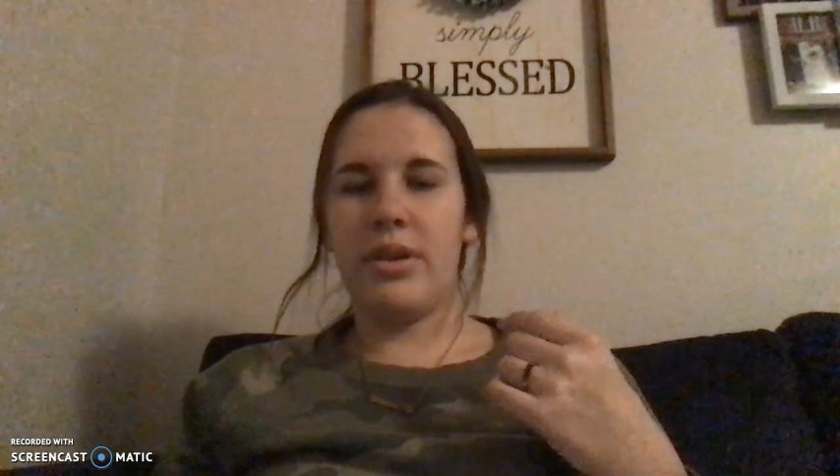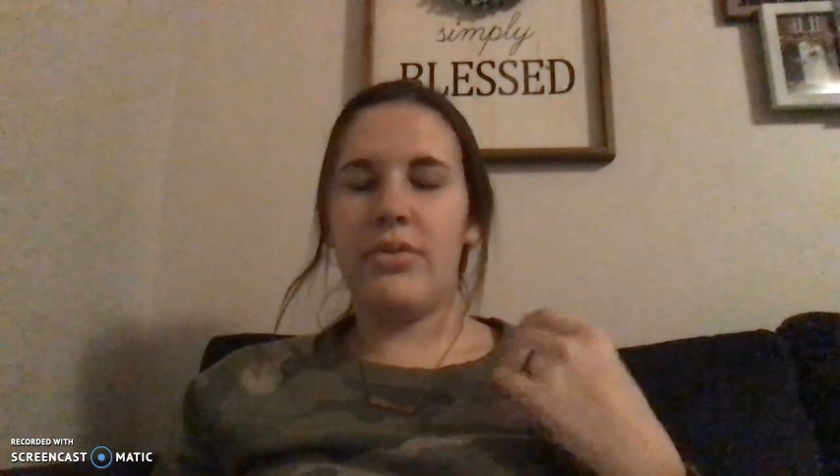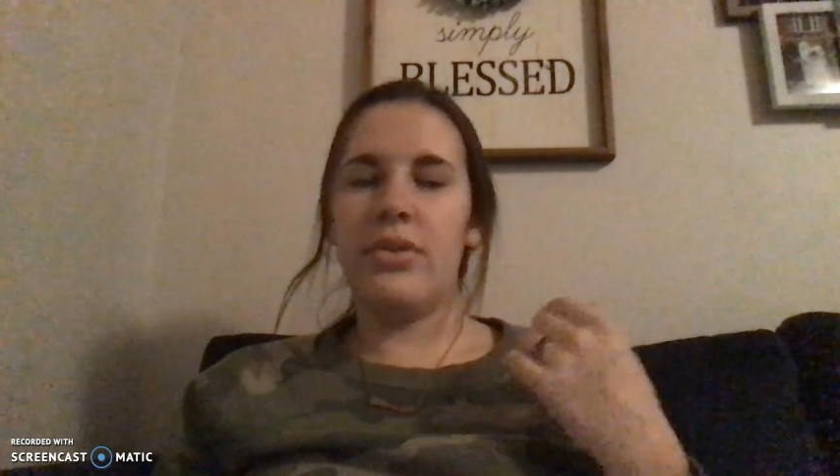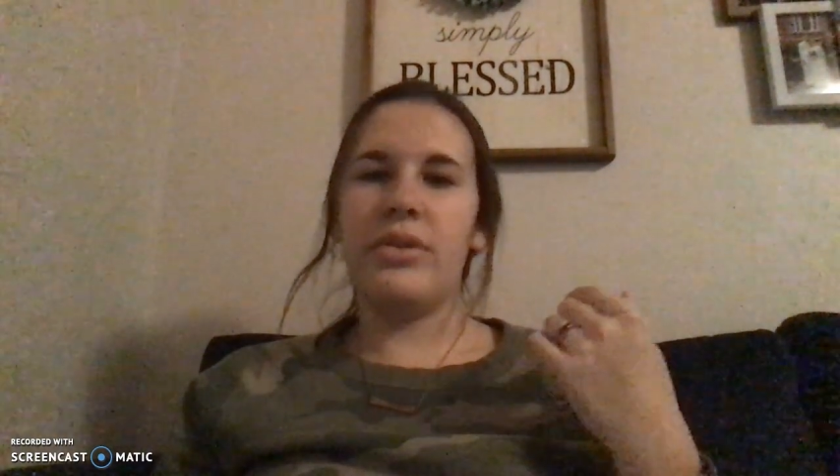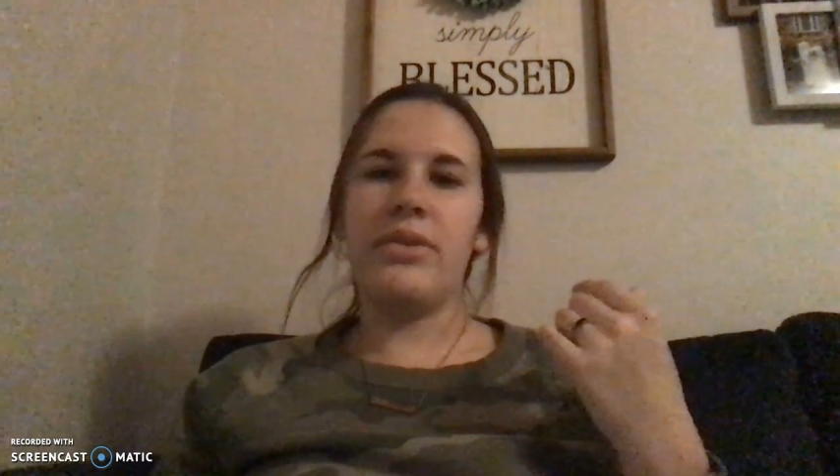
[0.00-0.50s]

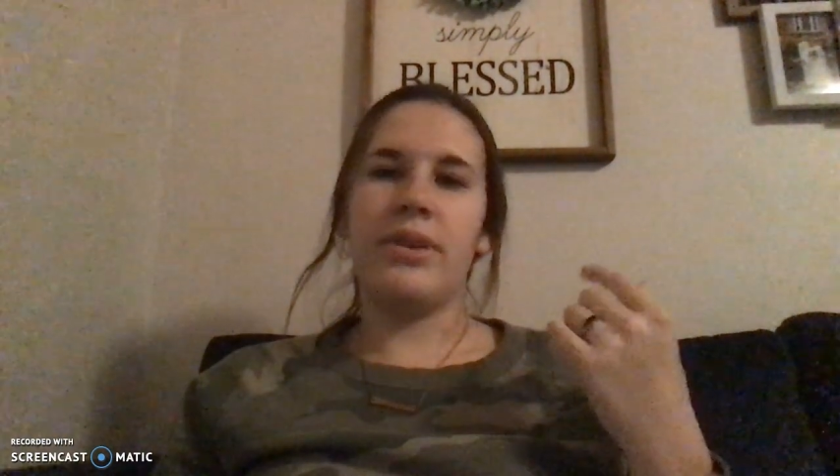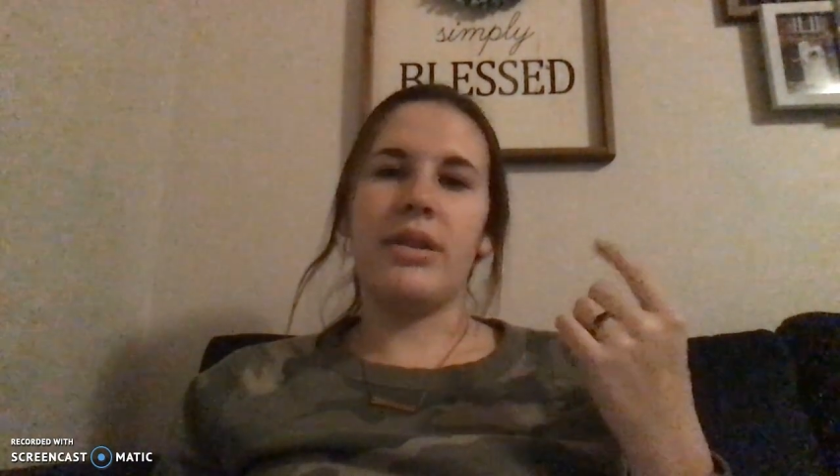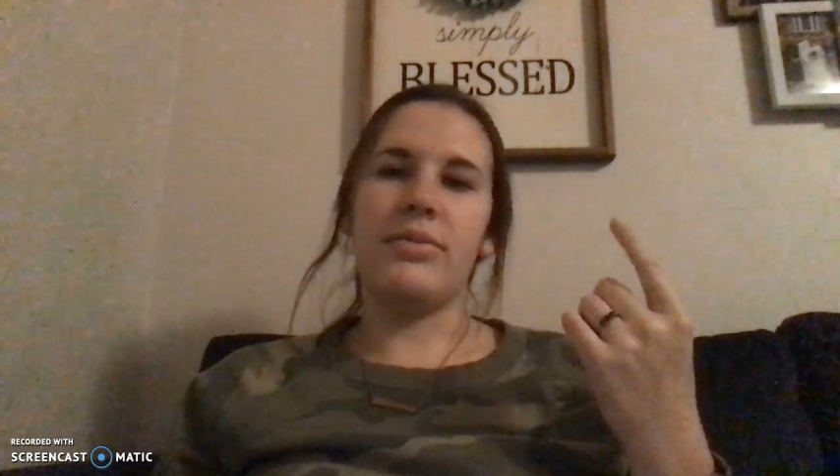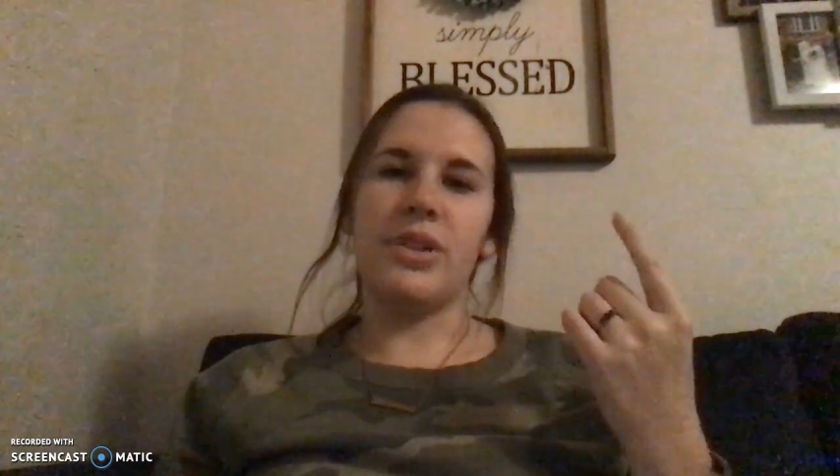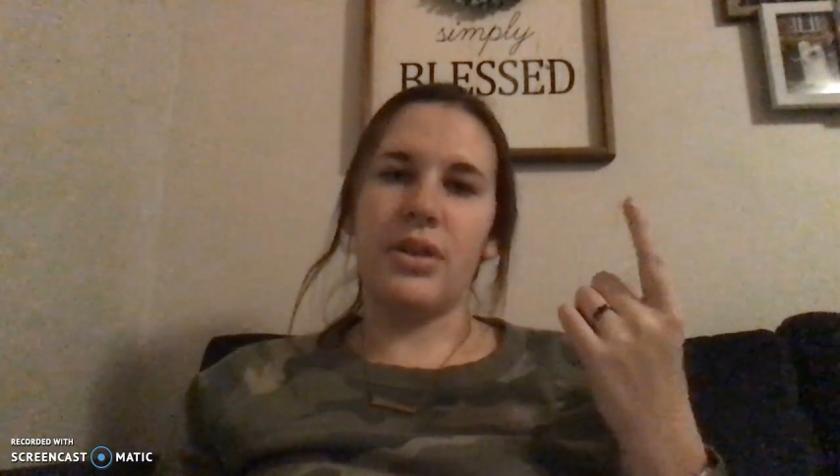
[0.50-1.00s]
You only
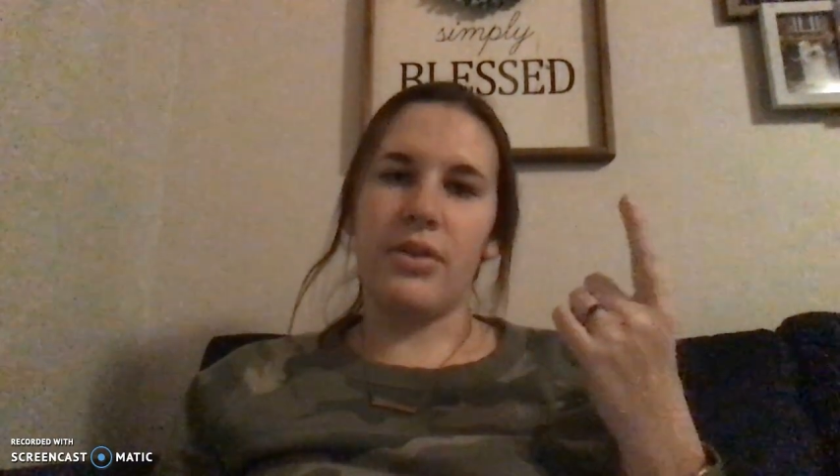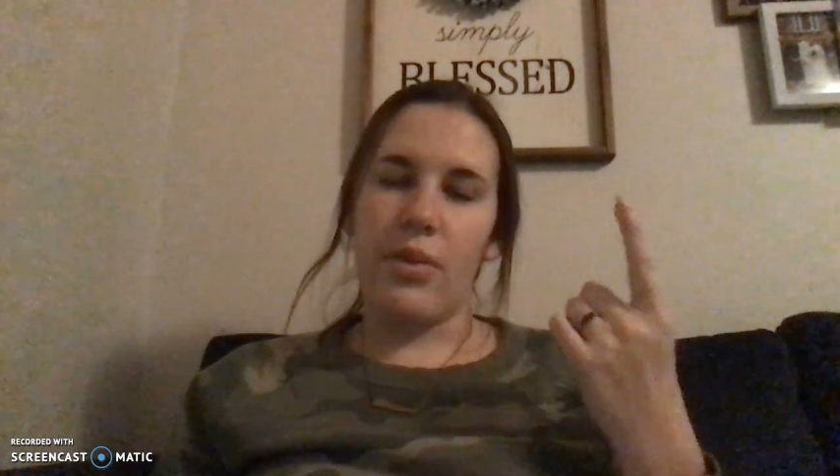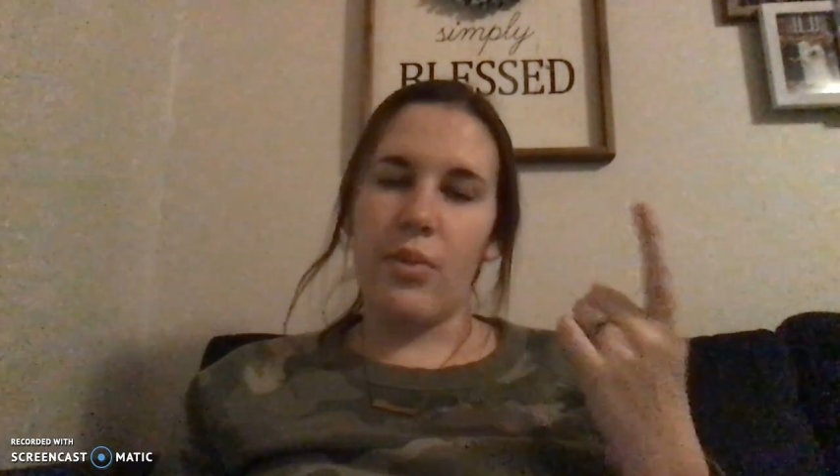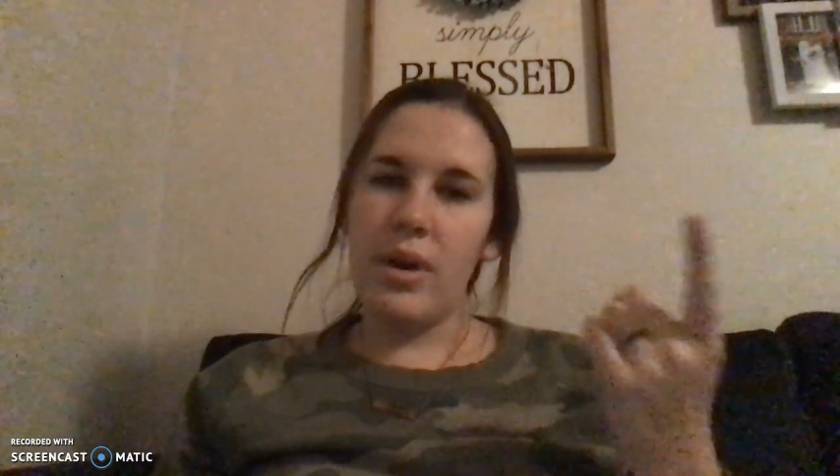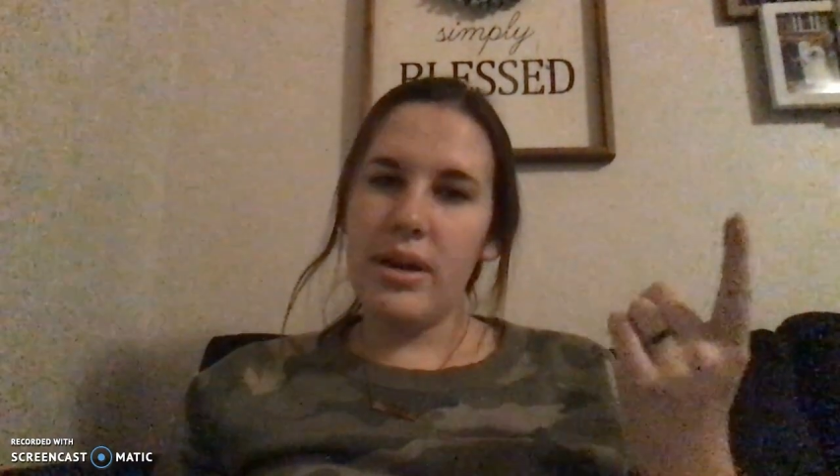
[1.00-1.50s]
random
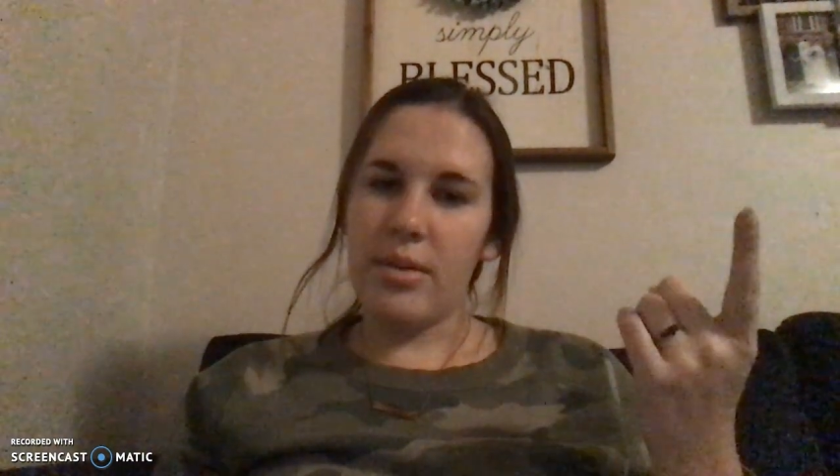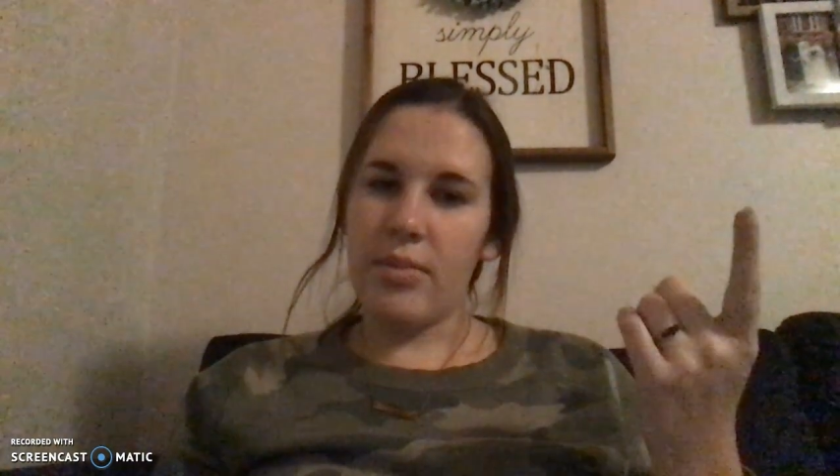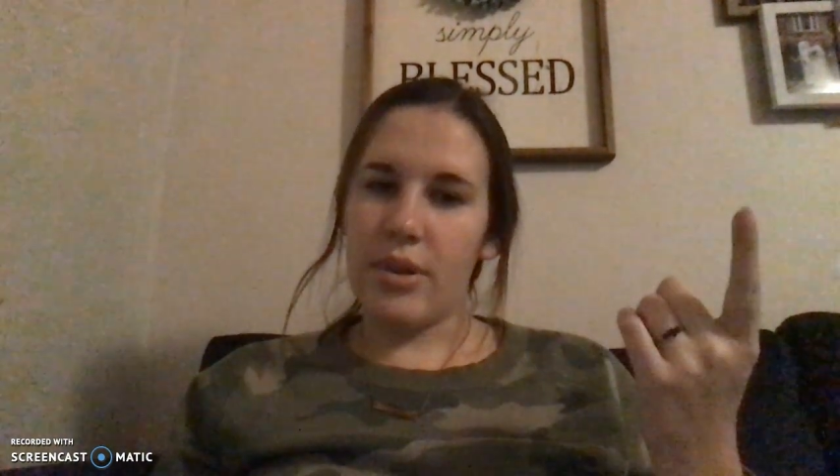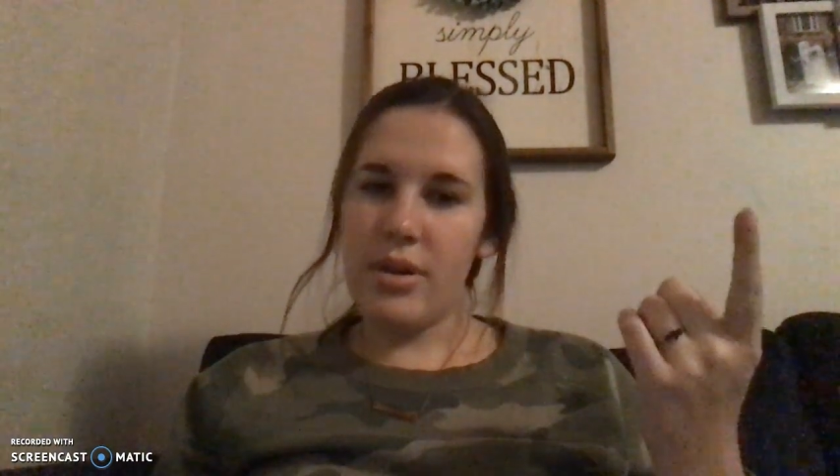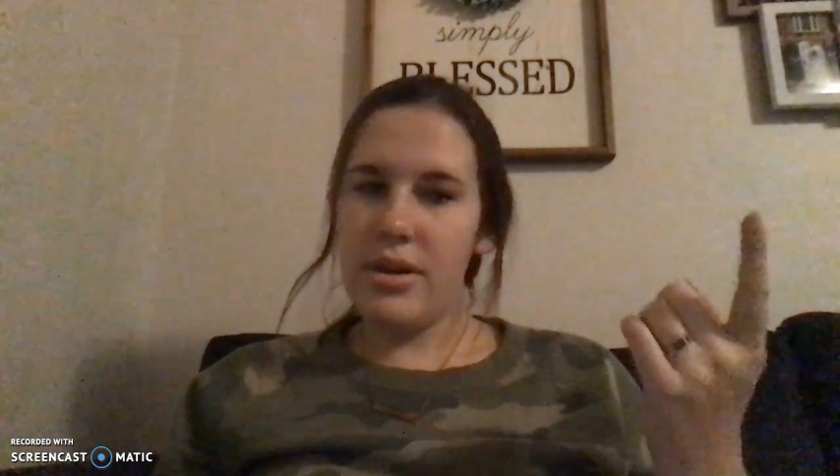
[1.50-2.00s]
generate one
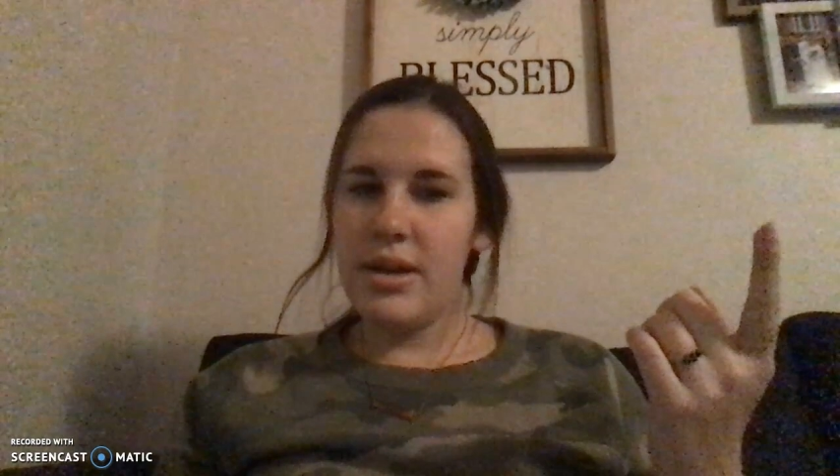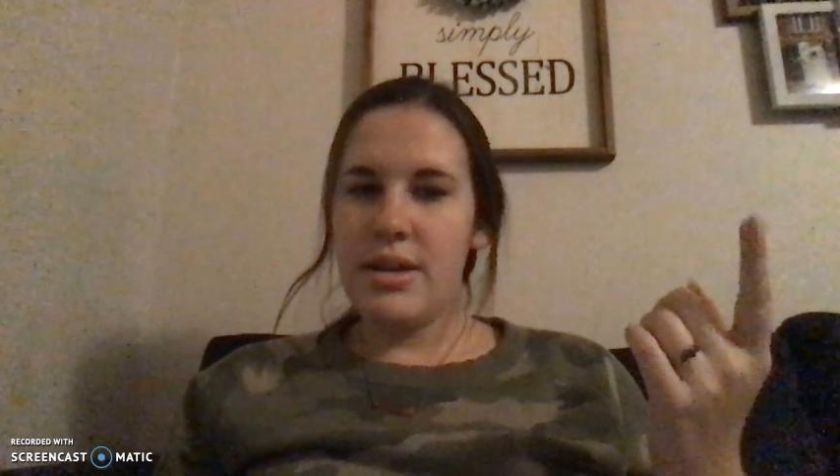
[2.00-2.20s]
number.